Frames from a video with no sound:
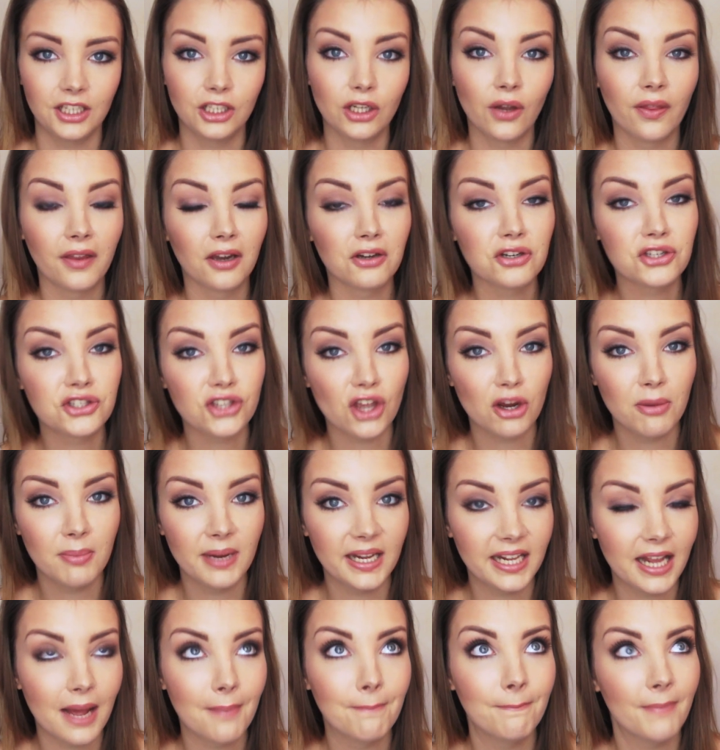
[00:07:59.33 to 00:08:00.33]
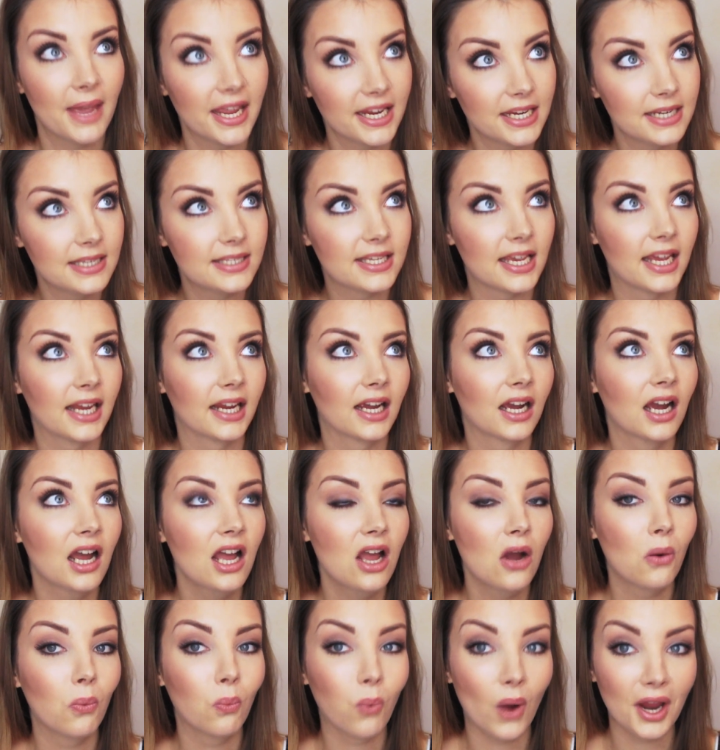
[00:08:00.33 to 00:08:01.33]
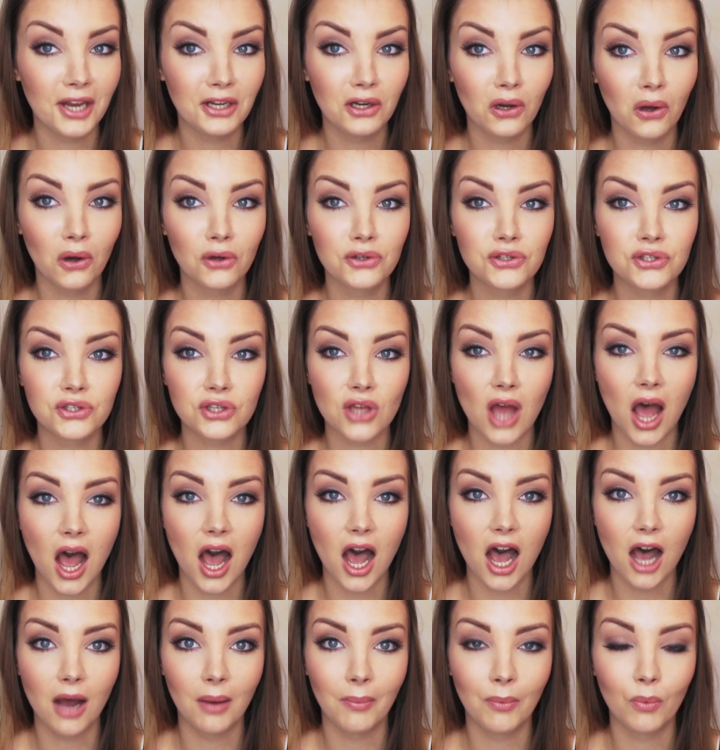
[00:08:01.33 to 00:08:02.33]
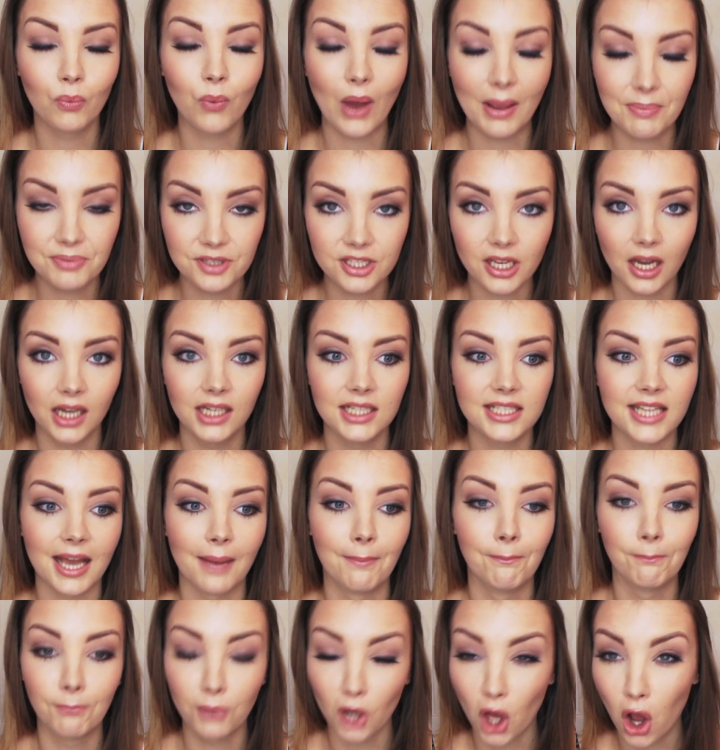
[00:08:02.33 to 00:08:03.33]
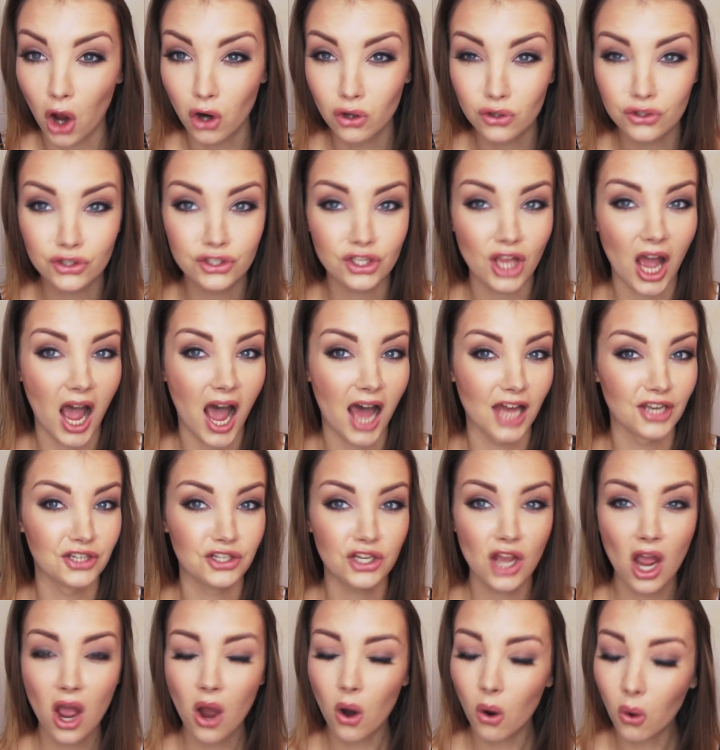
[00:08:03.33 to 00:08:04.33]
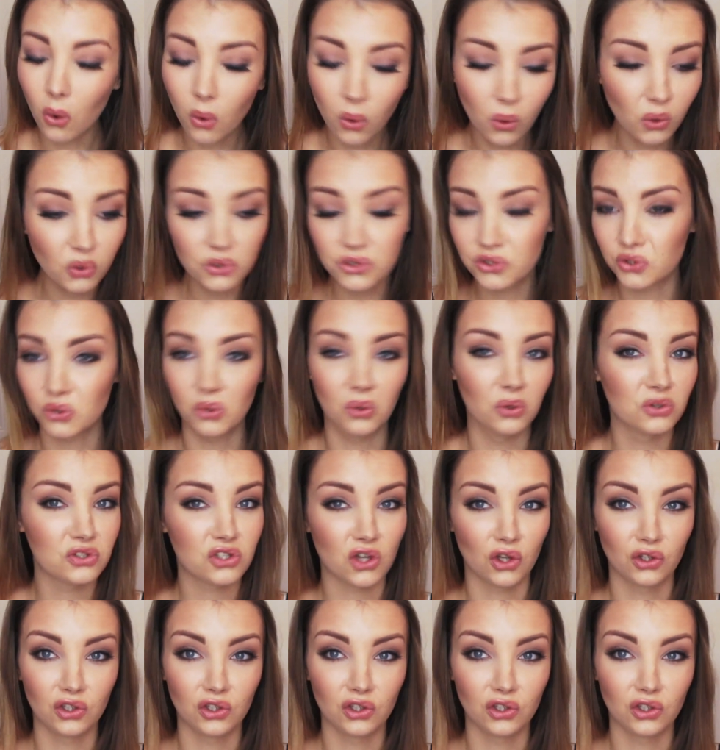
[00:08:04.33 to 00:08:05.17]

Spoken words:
you know, there are so many amazing weight loss websites and blogs and all sorts